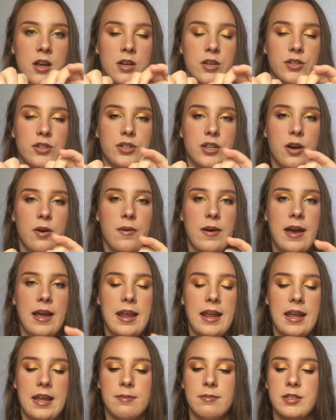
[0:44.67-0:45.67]
So I
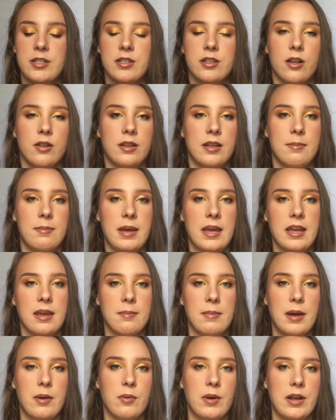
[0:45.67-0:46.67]
am slowly making
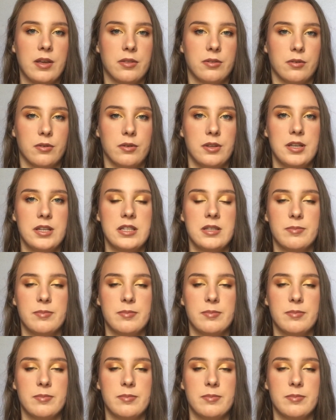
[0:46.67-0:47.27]
my way through this,